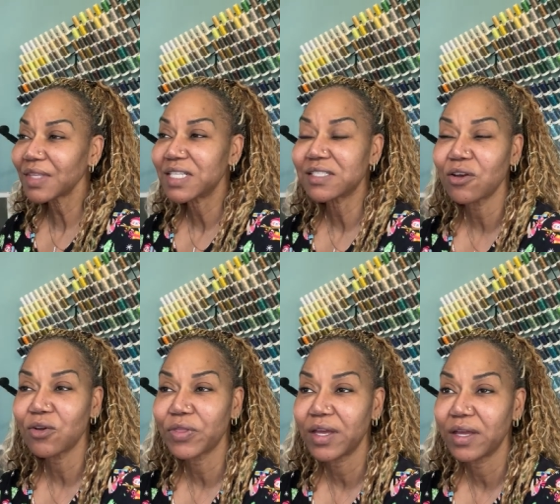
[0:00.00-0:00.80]
So
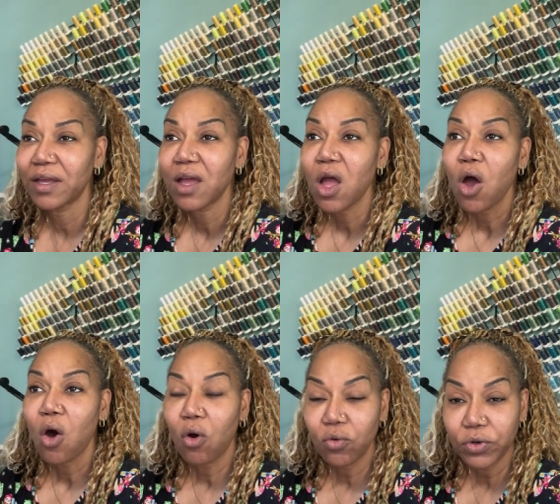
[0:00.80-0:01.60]
the
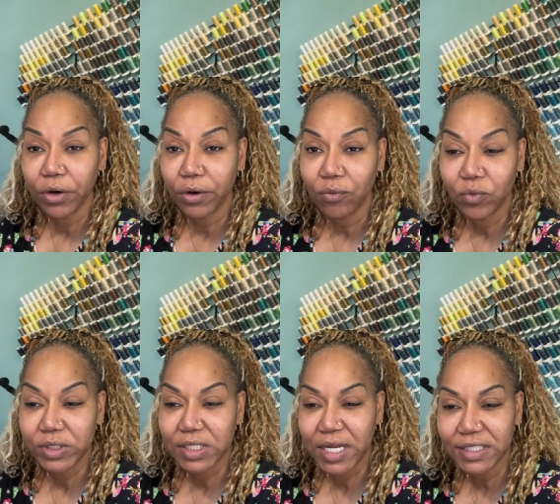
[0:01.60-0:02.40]
owner
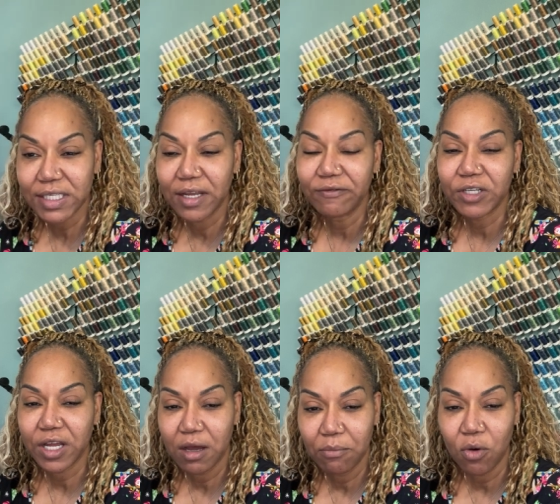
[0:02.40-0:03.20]
was nice enough to
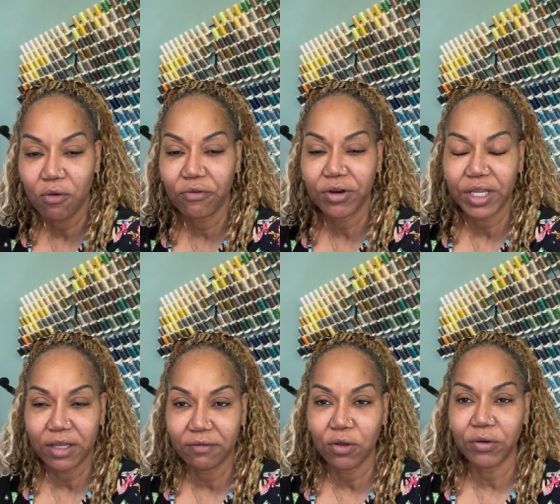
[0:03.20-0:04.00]
come over and
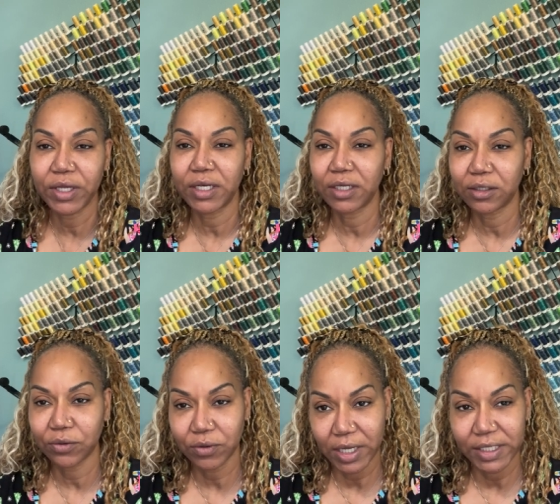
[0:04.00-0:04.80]
give Logan a
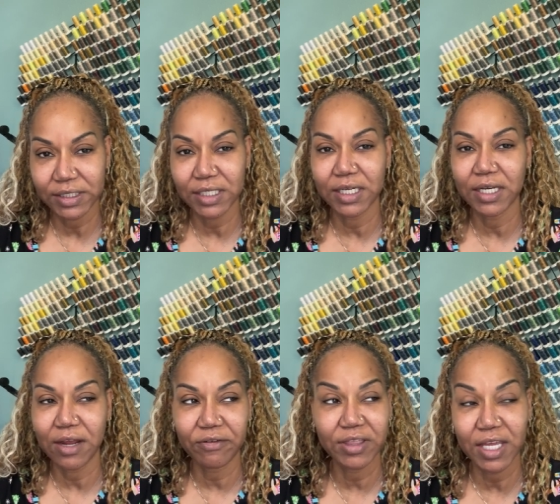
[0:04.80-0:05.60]
little lesson and
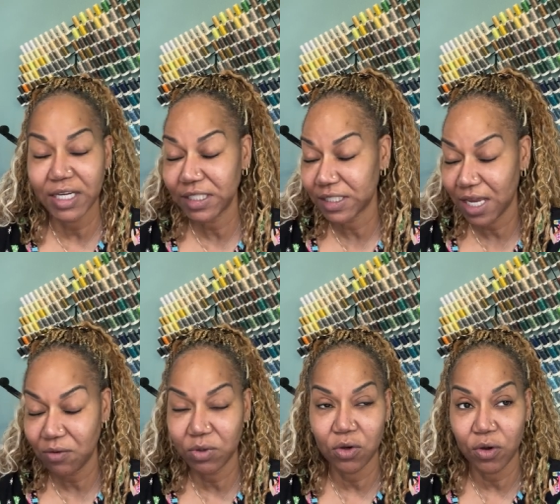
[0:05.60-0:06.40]
everything, and he stayed
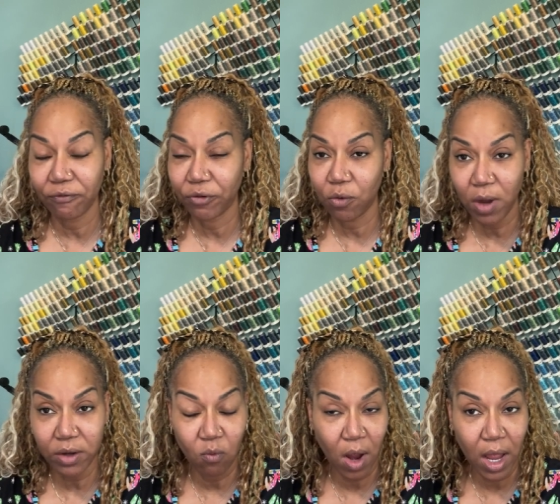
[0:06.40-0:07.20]
with Logan for quite a
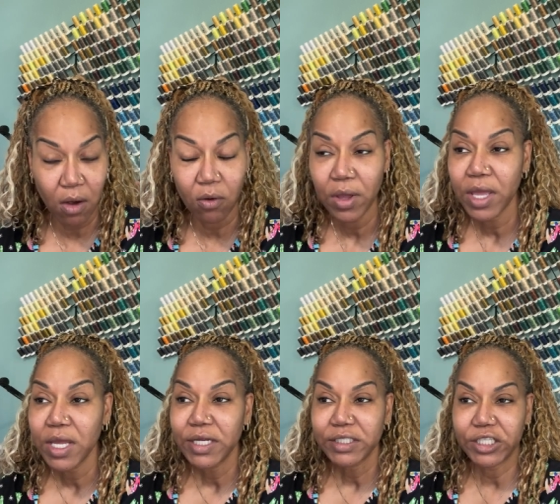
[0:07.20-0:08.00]
while
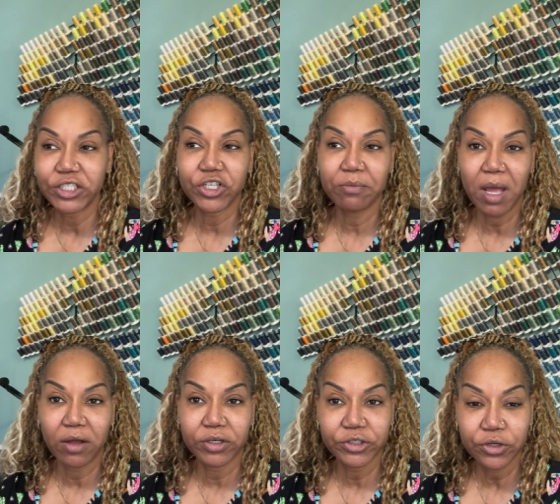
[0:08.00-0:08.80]
teaching him how
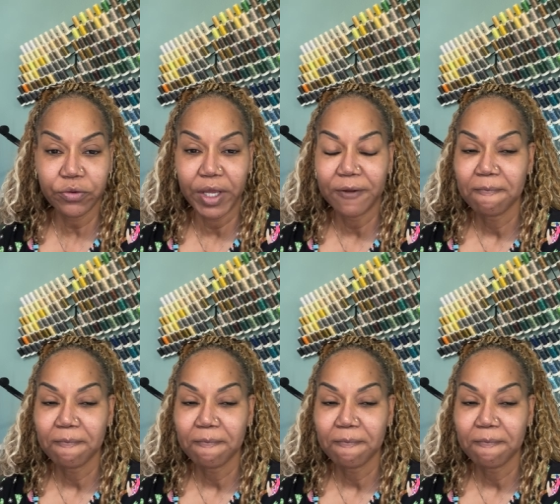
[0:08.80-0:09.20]
to do it.